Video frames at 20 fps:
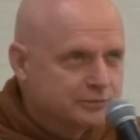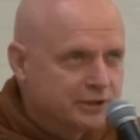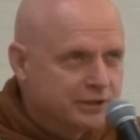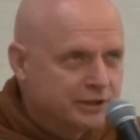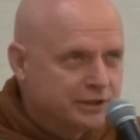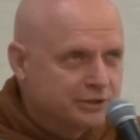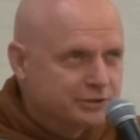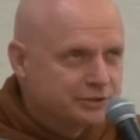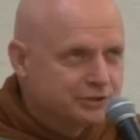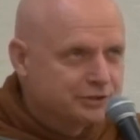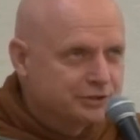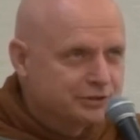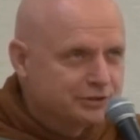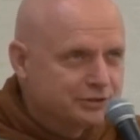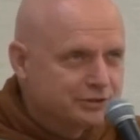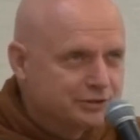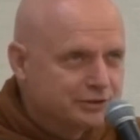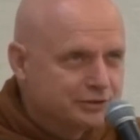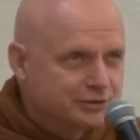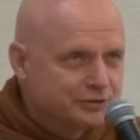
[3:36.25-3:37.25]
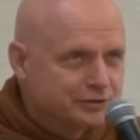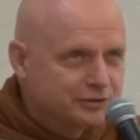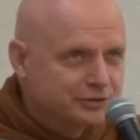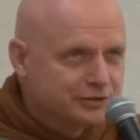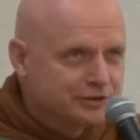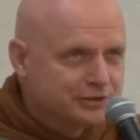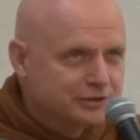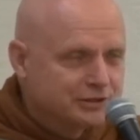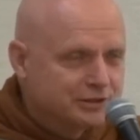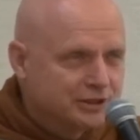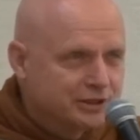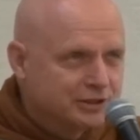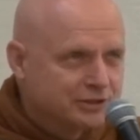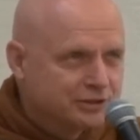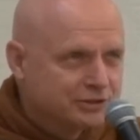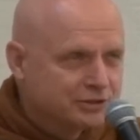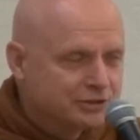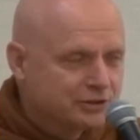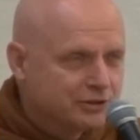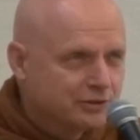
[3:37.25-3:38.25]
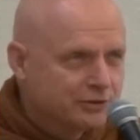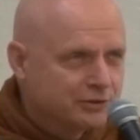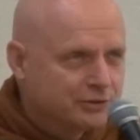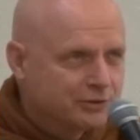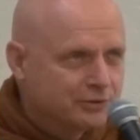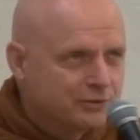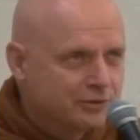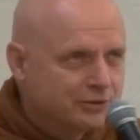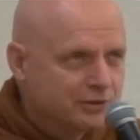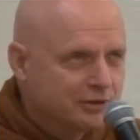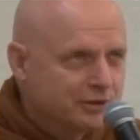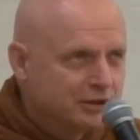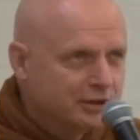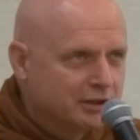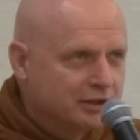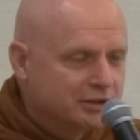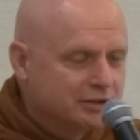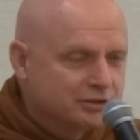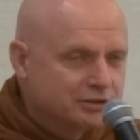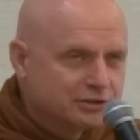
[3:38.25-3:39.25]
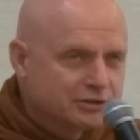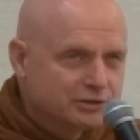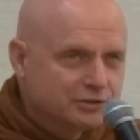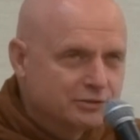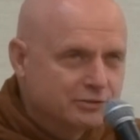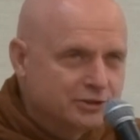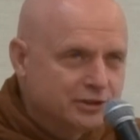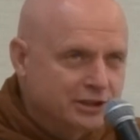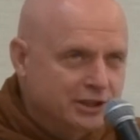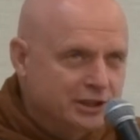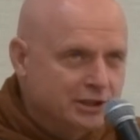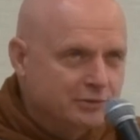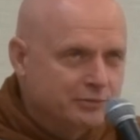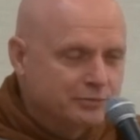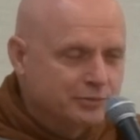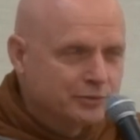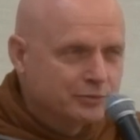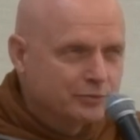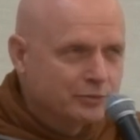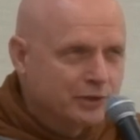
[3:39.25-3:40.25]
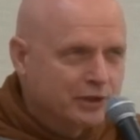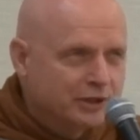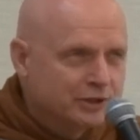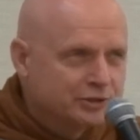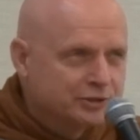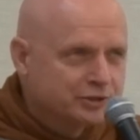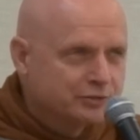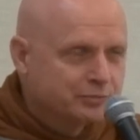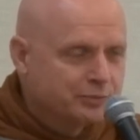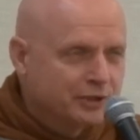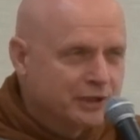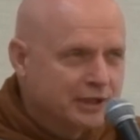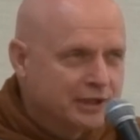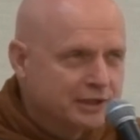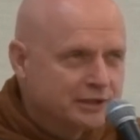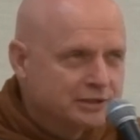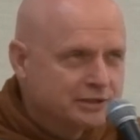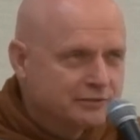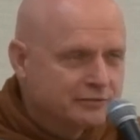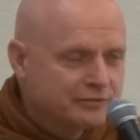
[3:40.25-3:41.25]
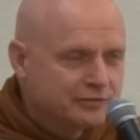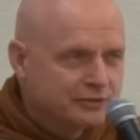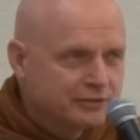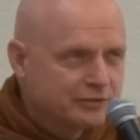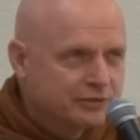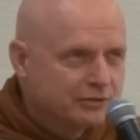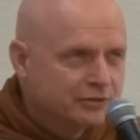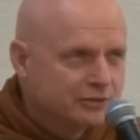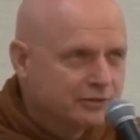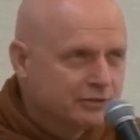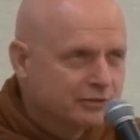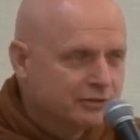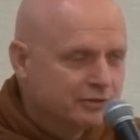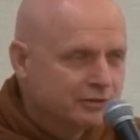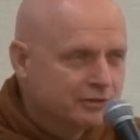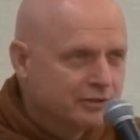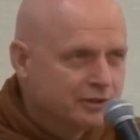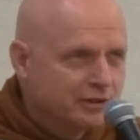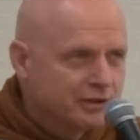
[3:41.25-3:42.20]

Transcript: is so deep and widespread, and for